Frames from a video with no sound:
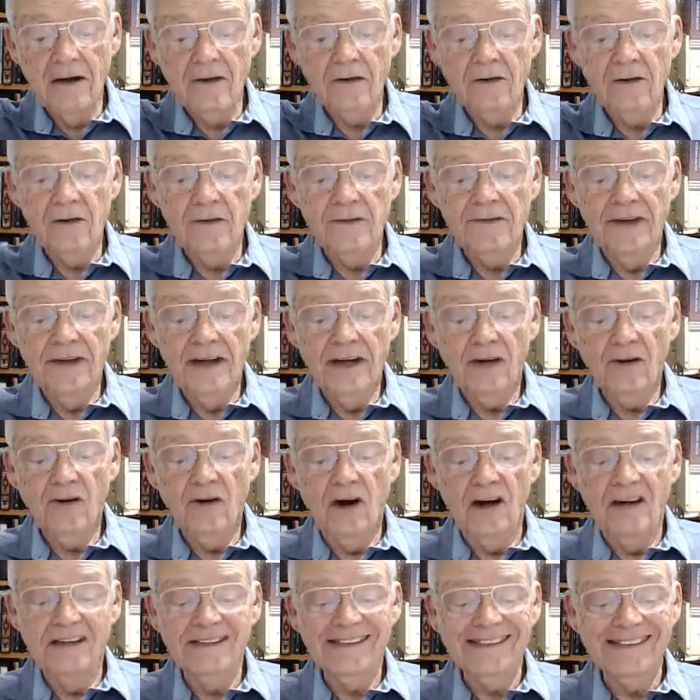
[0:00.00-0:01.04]
could they
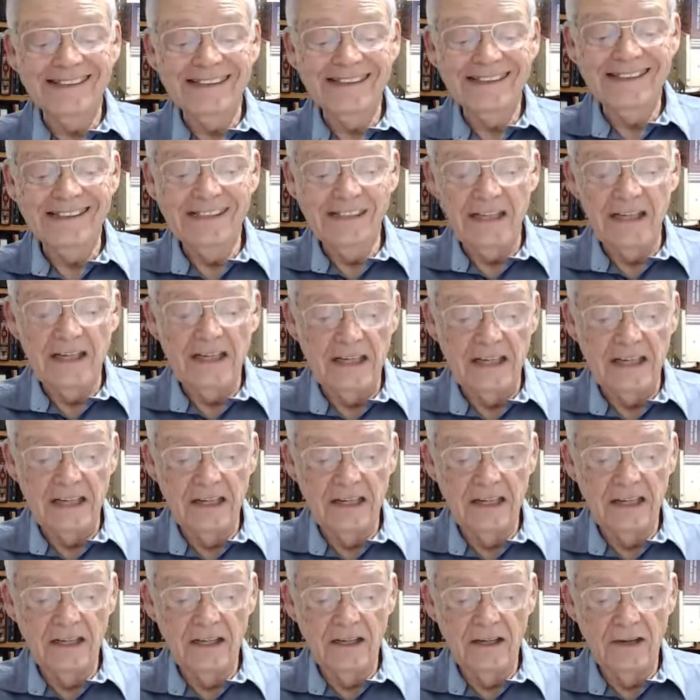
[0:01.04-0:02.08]
cross the sea
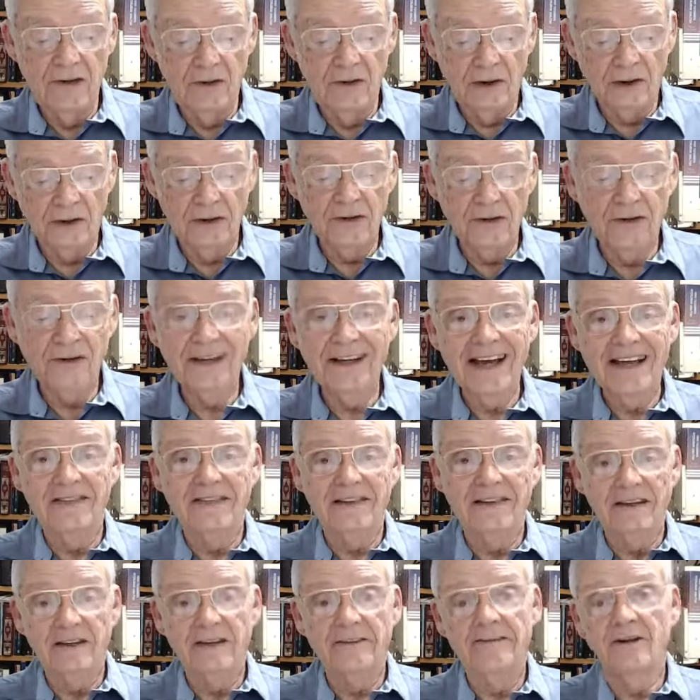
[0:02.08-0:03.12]
in order to get
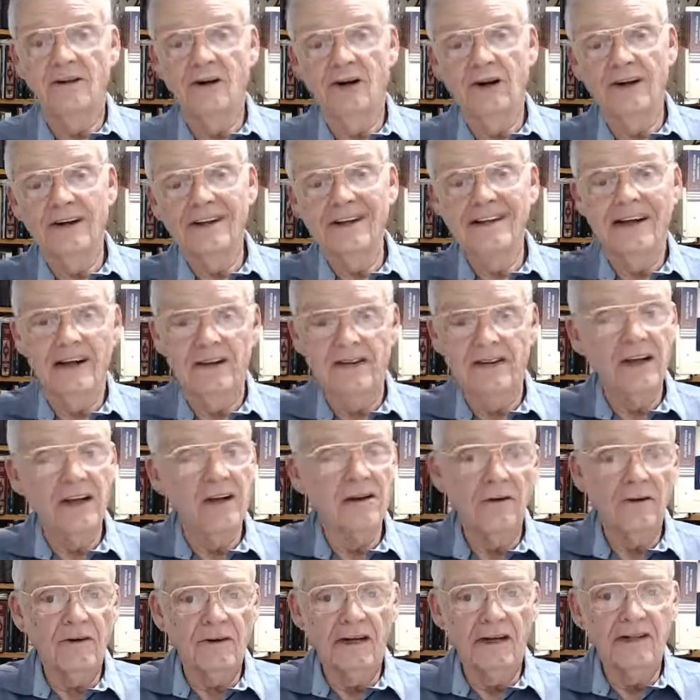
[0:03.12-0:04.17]
there? If they're already there, they
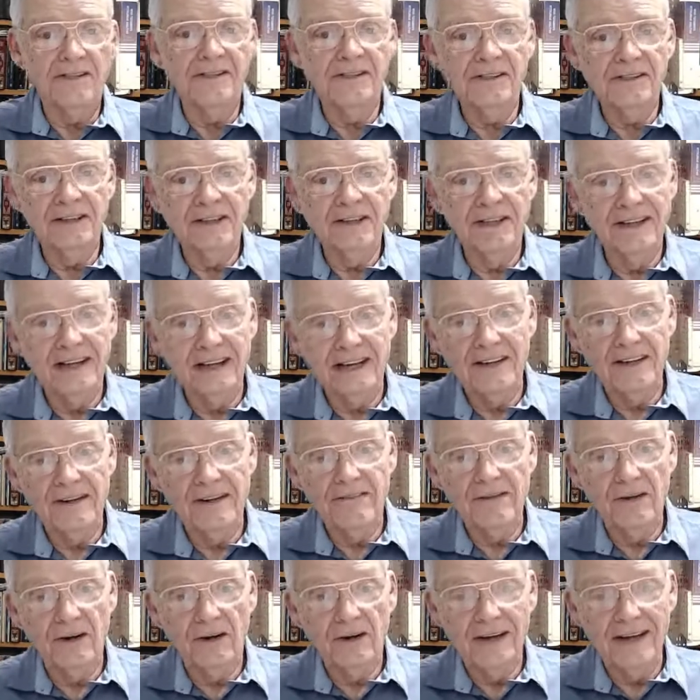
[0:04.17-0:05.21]
don't cross the sea to get there if
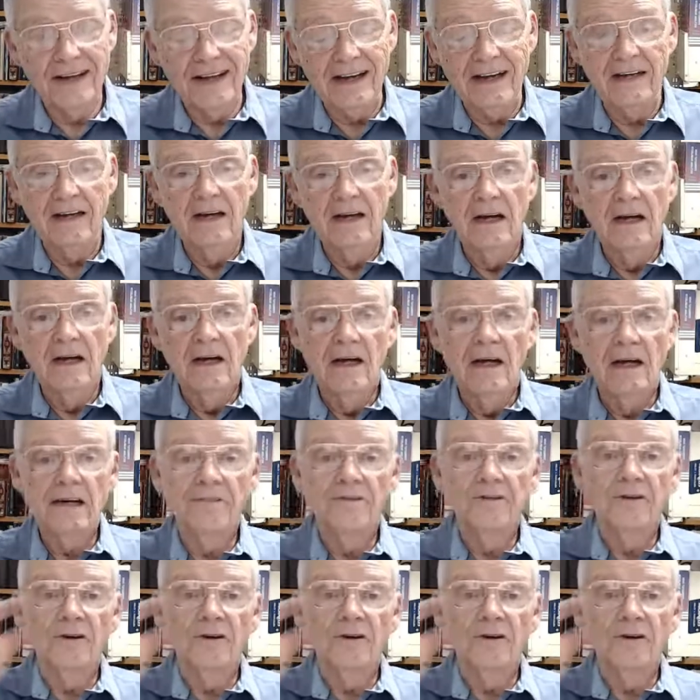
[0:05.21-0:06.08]
they're already there. And if